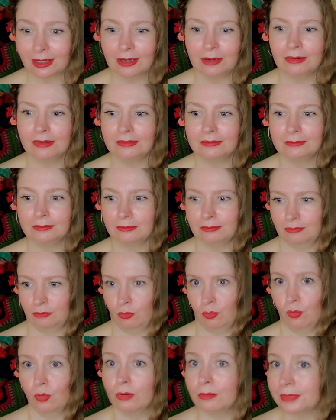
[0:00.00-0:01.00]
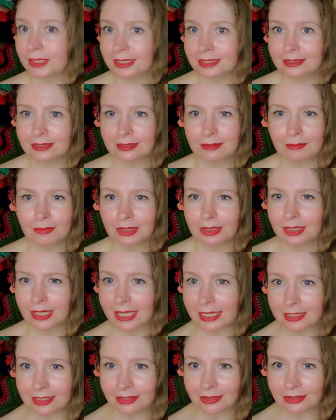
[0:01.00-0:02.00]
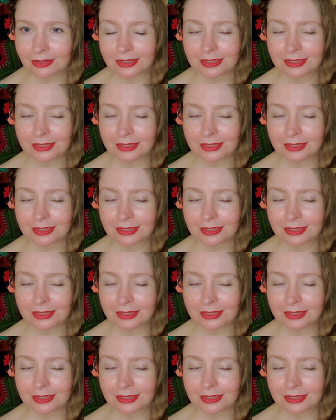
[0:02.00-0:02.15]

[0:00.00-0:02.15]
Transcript: a woman millennial,